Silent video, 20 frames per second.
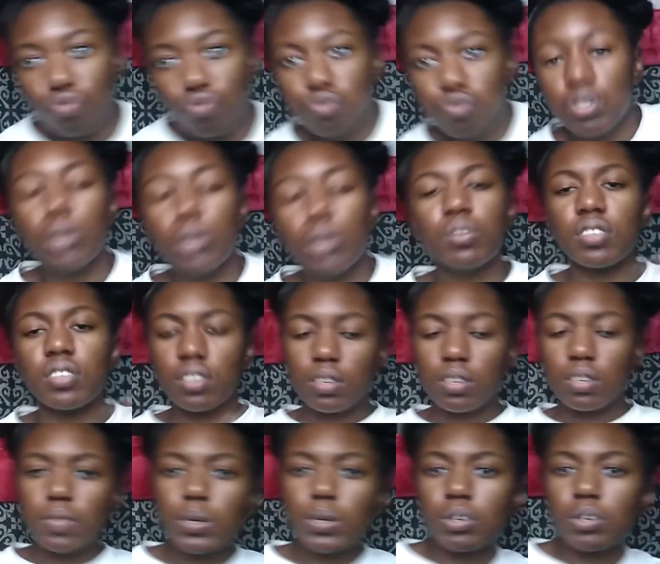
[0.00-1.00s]
Oh, to those of
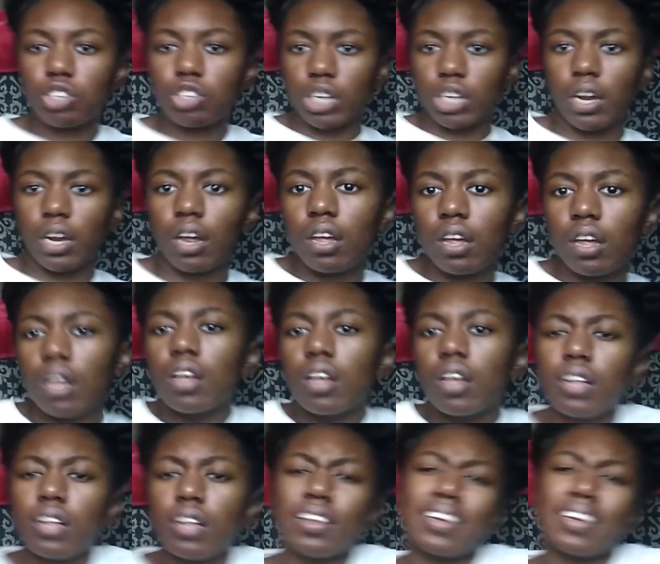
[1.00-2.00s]
you in China,
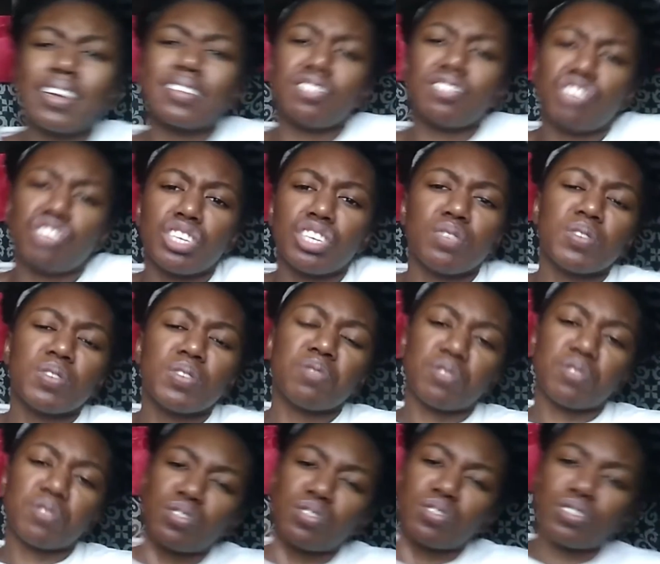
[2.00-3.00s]
like, does January
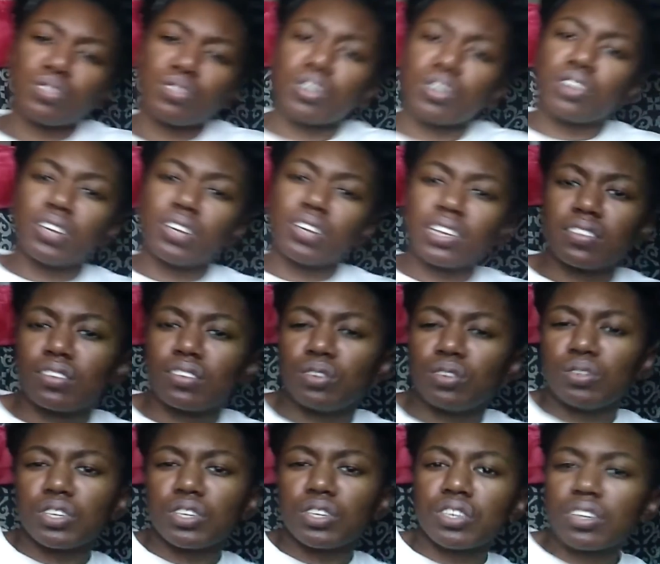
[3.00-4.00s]
1st still count as a new
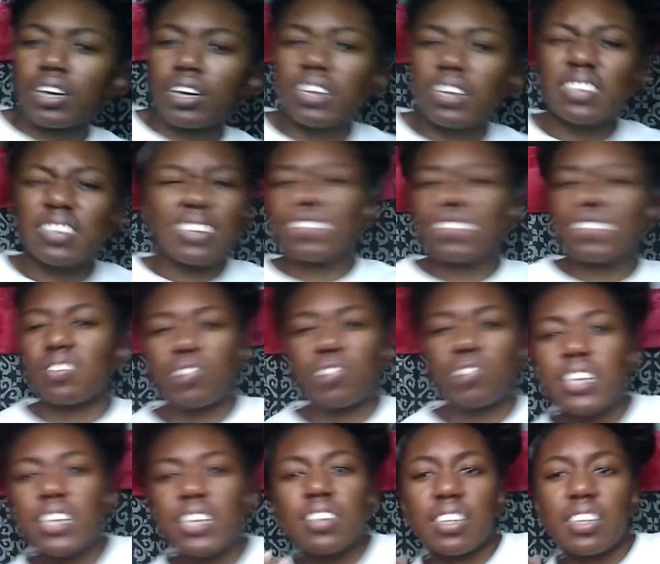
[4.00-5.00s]
year? It doesn't,
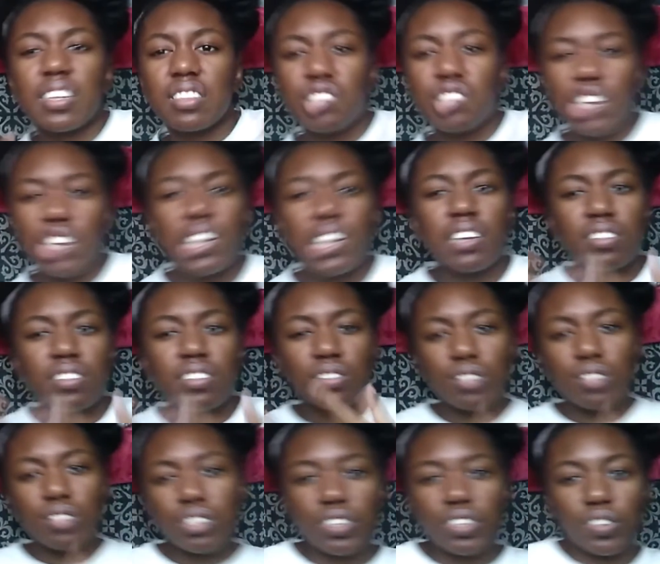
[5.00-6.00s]
right? Like, the Chinese New
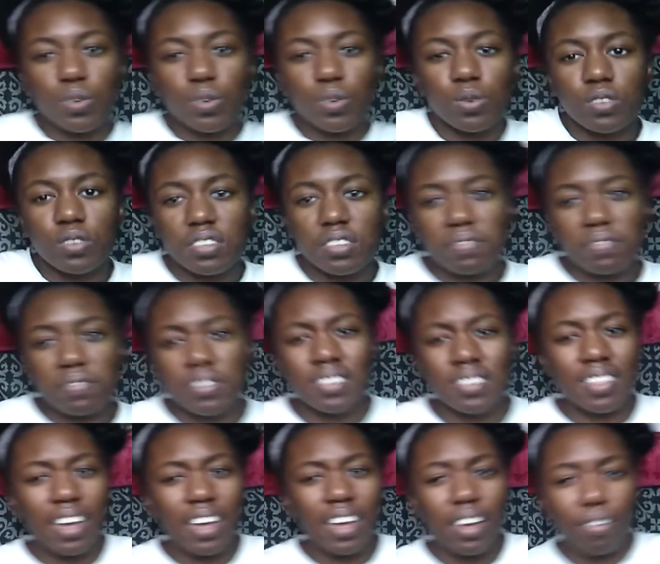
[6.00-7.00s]
Year is a whole different
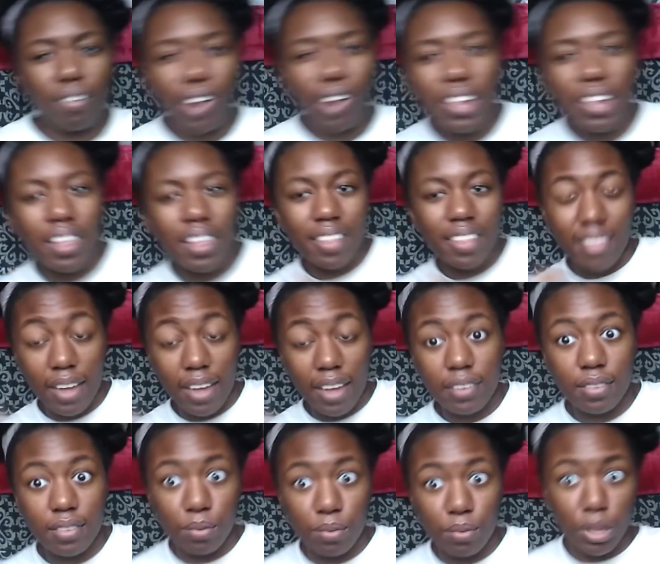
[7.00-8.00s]
thing, right? Like,
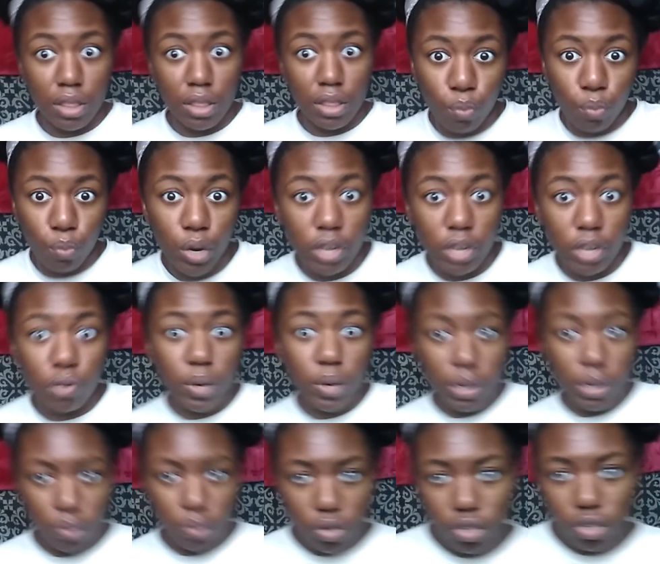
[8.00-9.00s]
that's when 2020
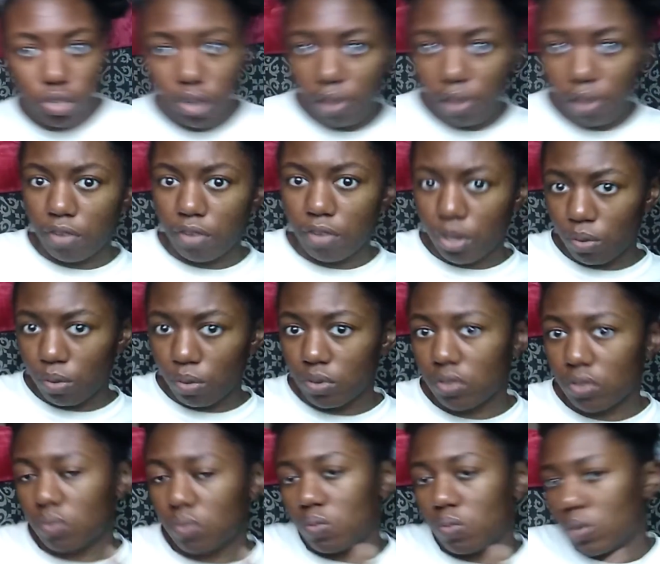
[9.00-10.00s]
will start for you, is
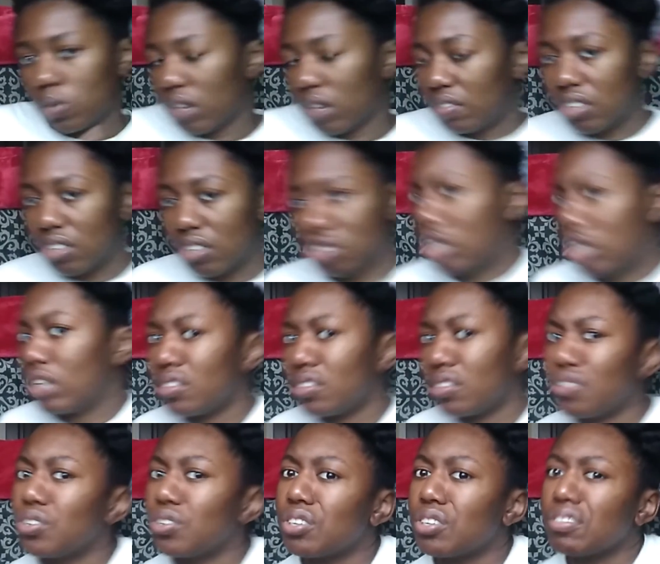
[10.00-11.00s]
whatever the Chinese New
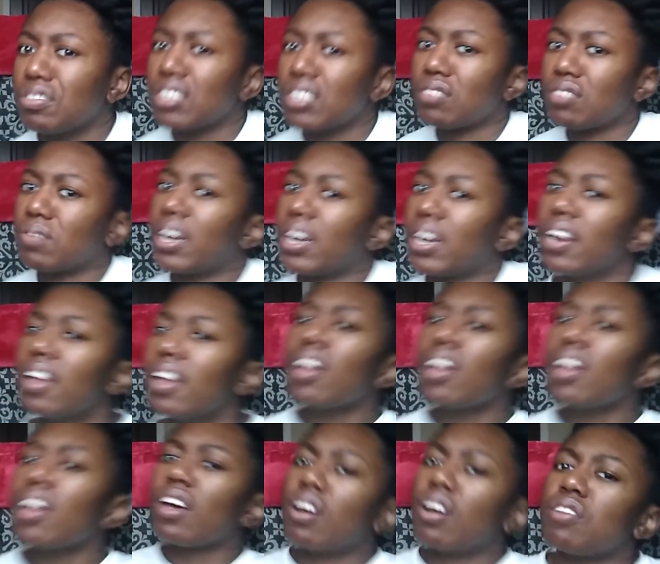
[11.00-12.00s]
Year is, right?
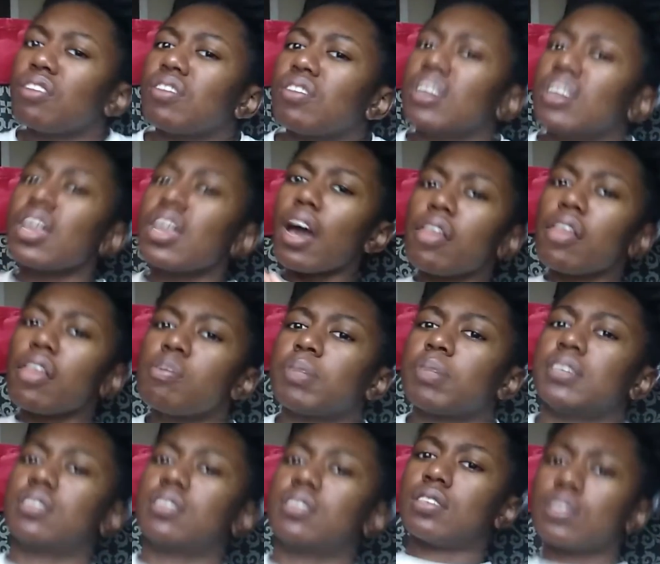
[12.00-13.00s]
Are there any other
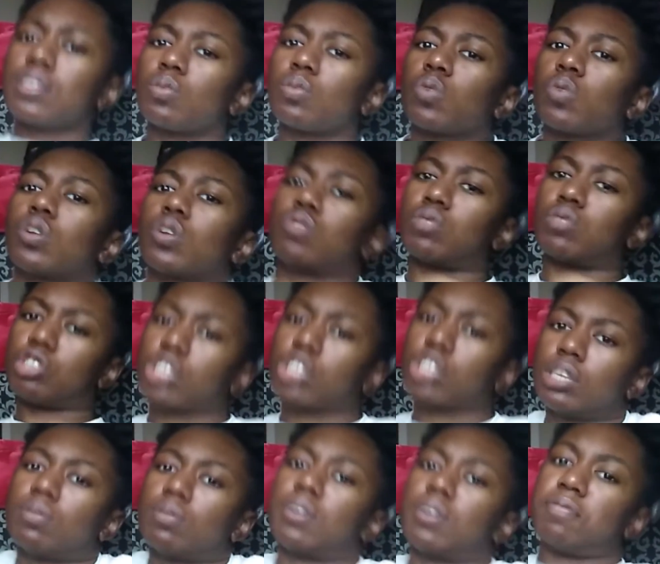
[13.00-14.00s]
places in the world where
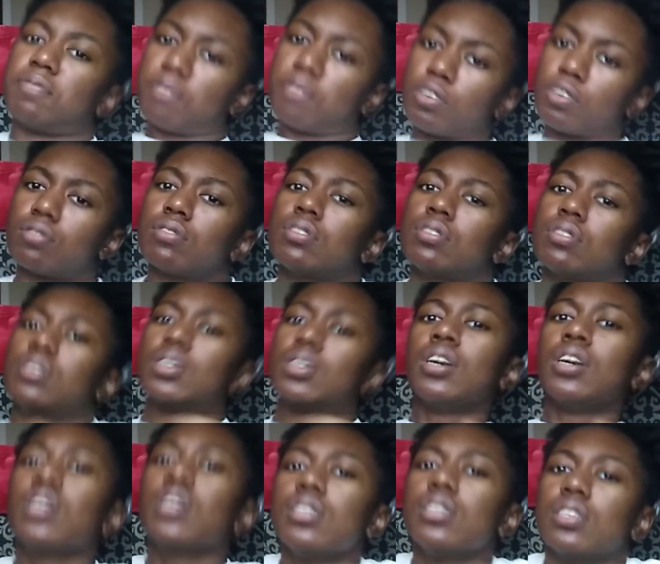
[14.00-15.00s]
January 1st
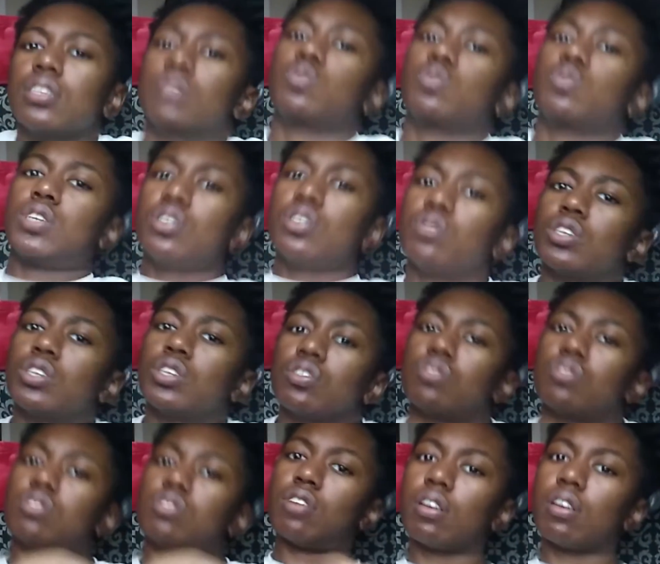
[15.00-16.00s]
isn't when a new year
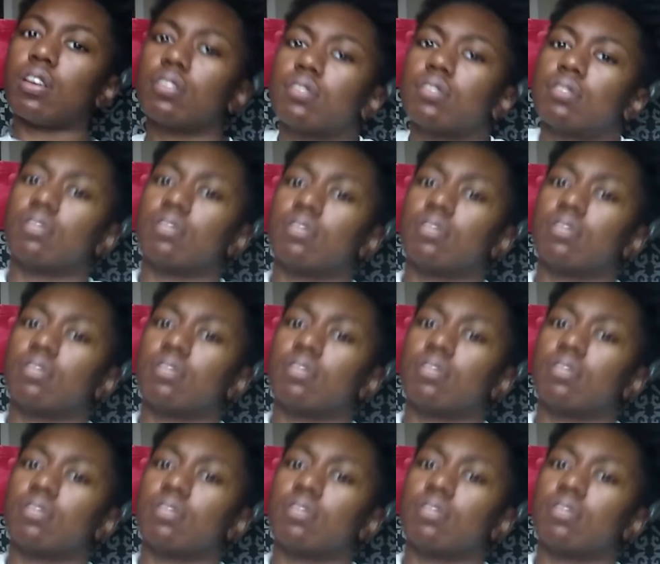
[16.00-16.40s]
starts?